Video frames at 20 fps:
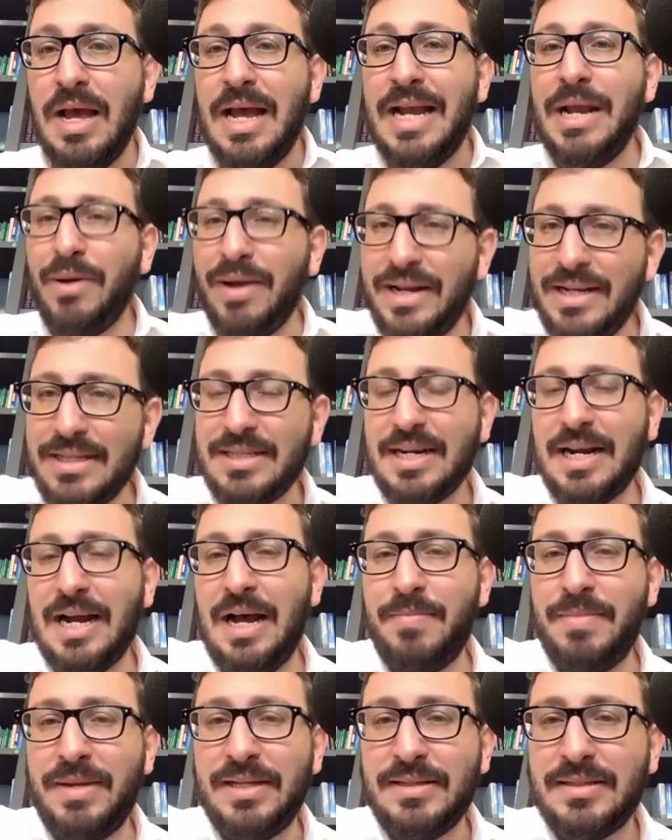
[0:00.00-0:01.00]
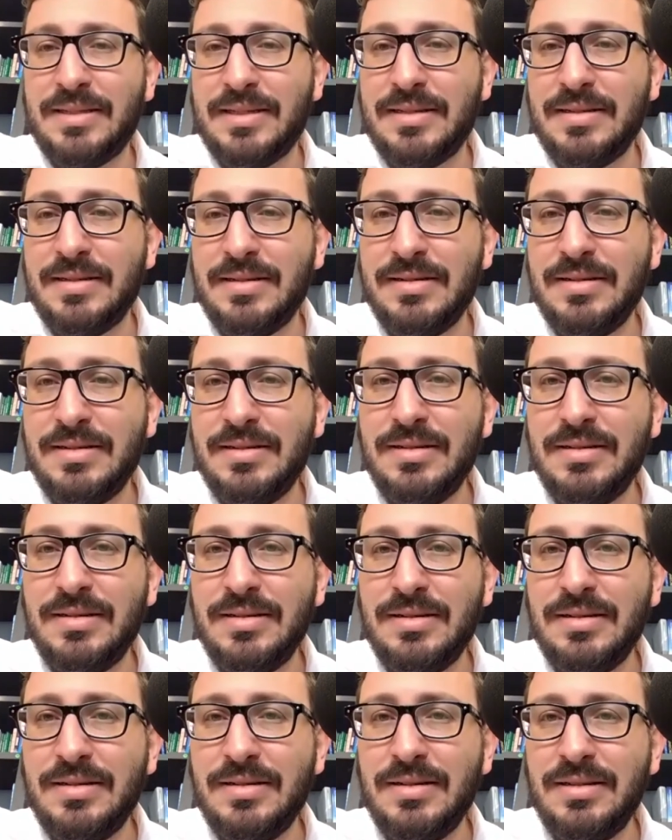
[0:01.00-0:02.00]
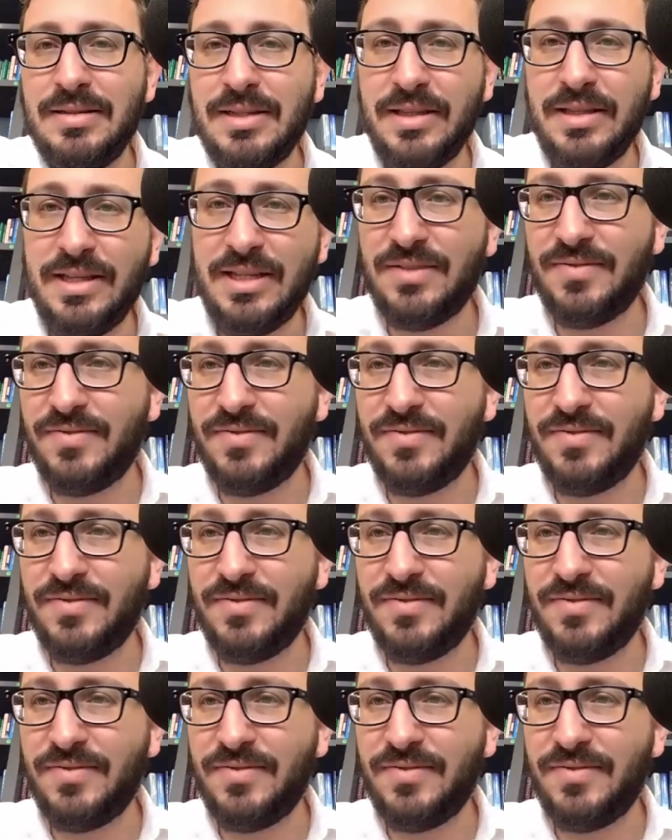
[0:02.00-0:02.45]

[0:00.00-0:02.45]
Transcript: Now, in his comment to this